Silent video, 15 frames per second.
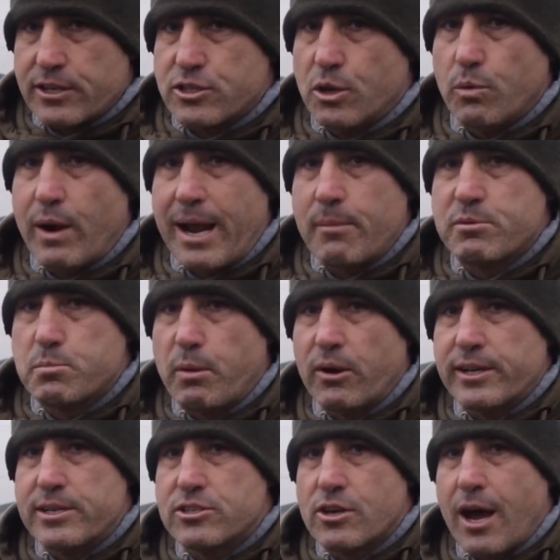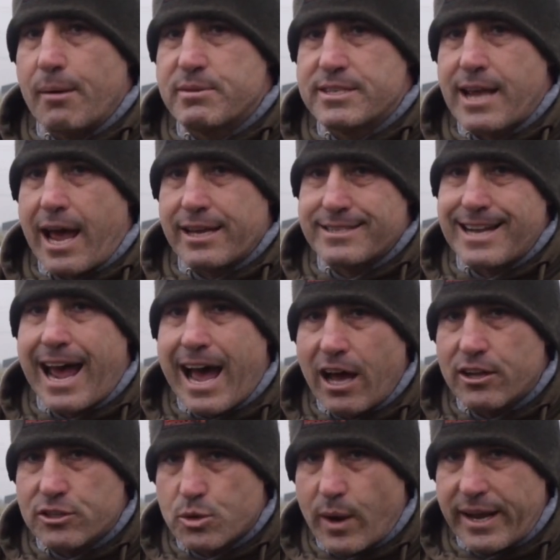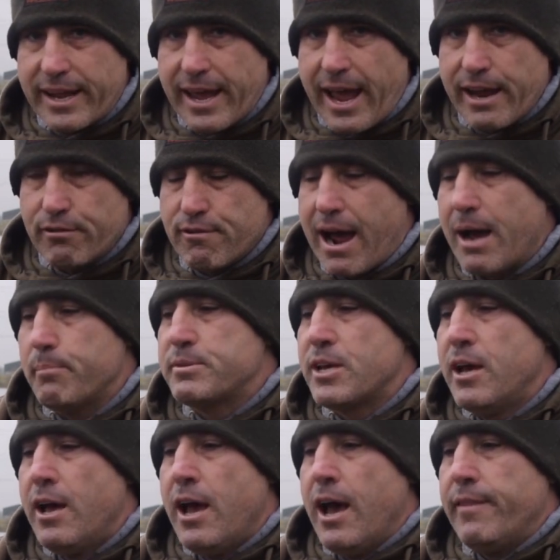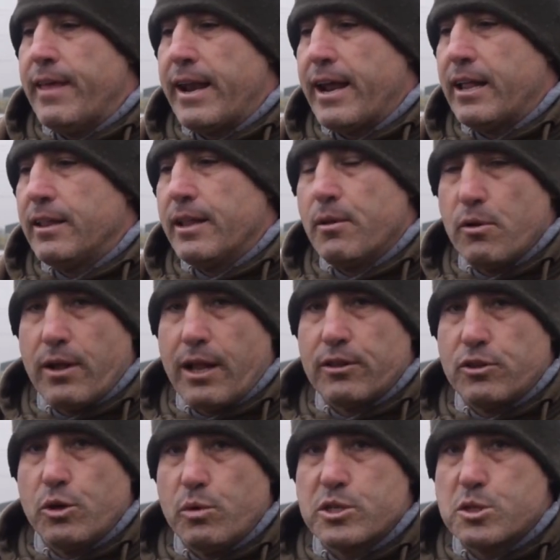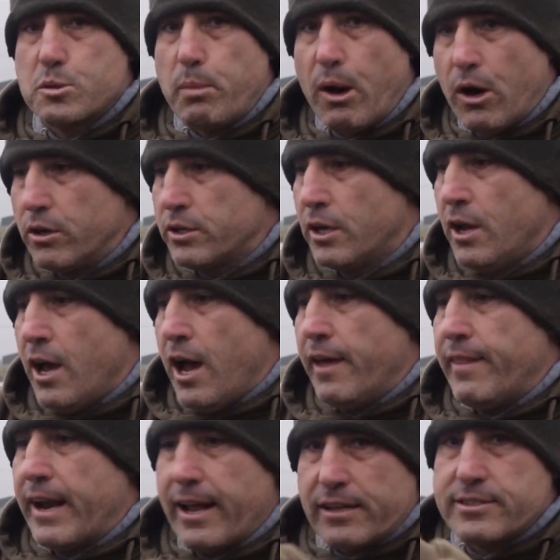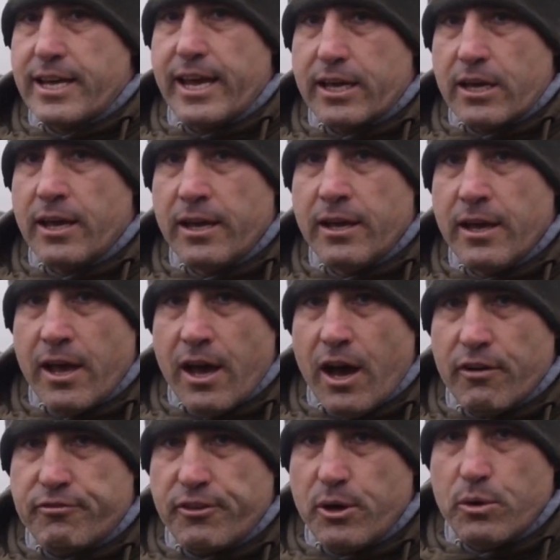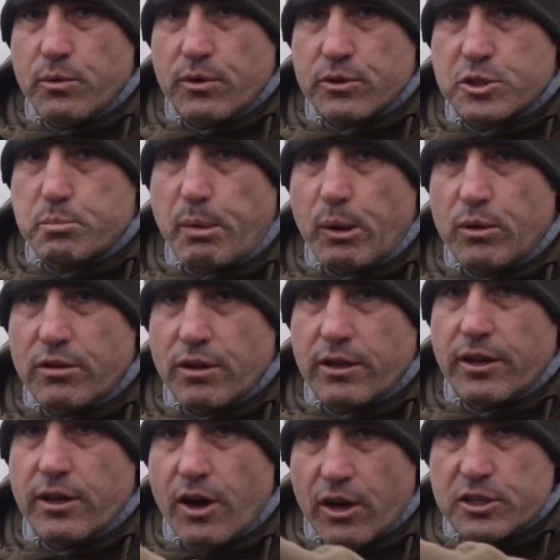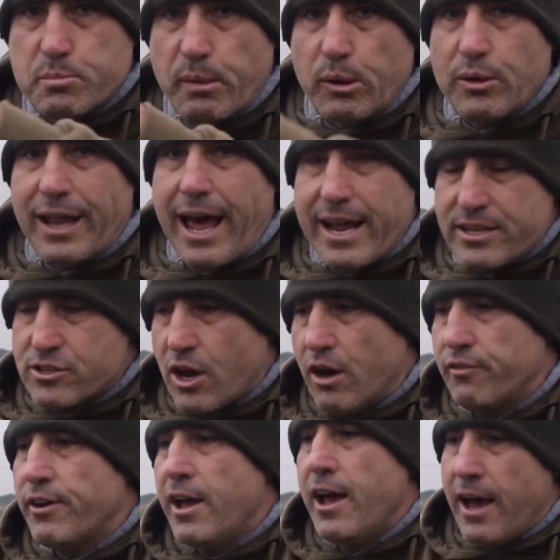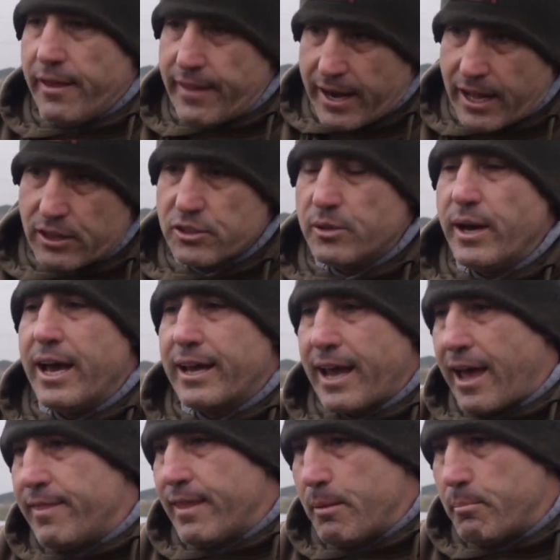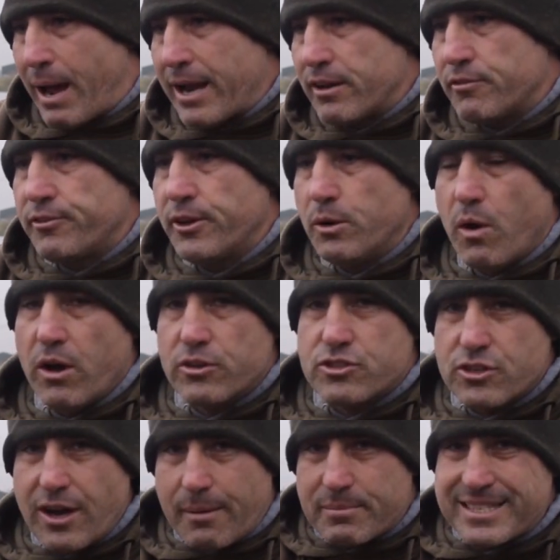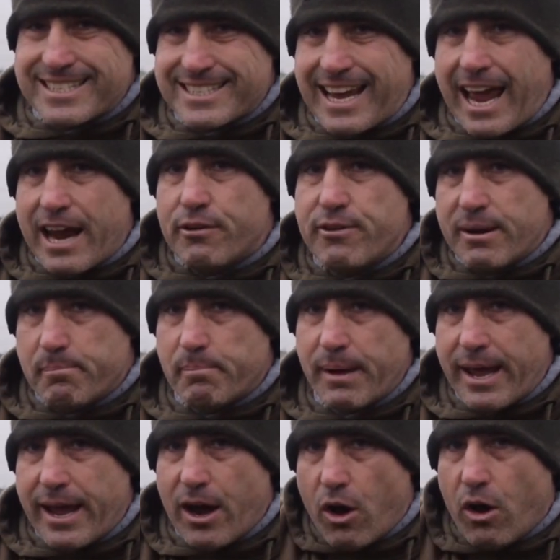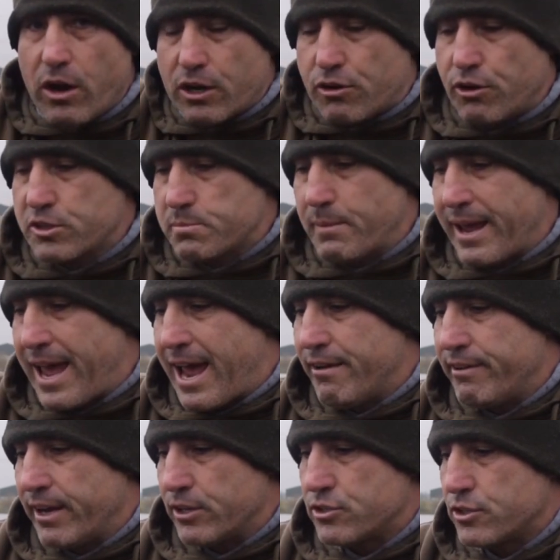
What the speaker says: So when I'm spodding, I start at 28 wraps, and then I'll do a spod, and then I'll take a few spool lines off, and then I'll do it again, then add a few on. So I'm scattering bait all across my area.